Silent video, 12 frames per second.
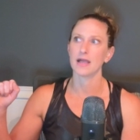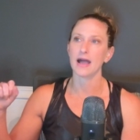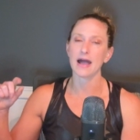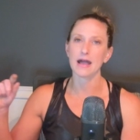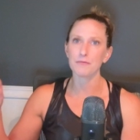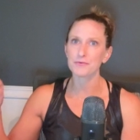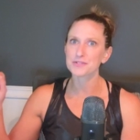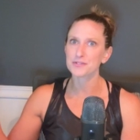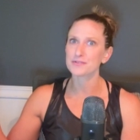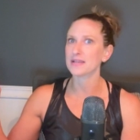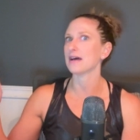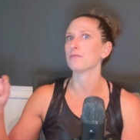I will slow
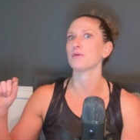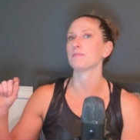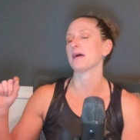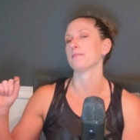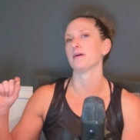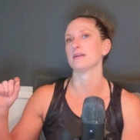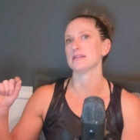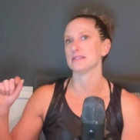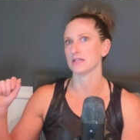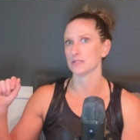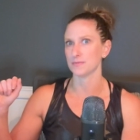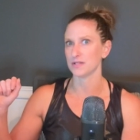down when my body
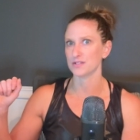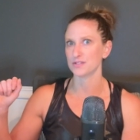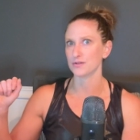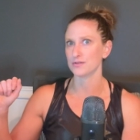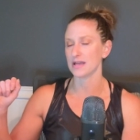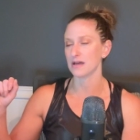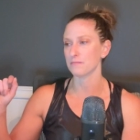tells me to slow down,